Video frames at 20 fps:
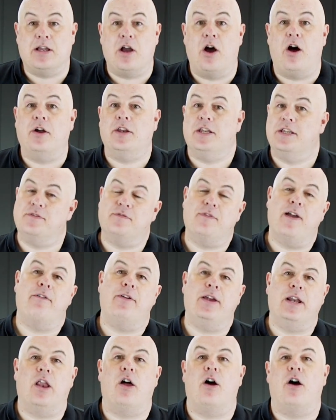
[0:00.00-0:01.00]
card is
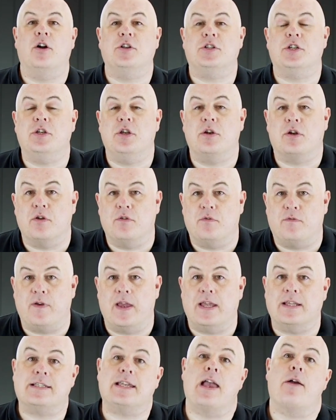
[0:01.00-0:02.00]
very large and you can
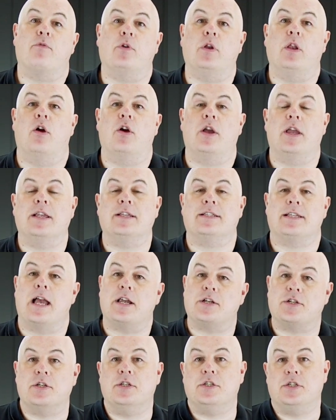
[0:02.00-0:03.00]
fit several logging
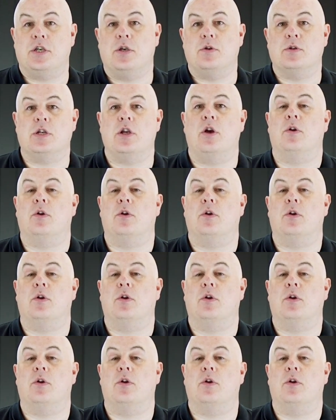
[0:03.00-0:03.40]
sessions usually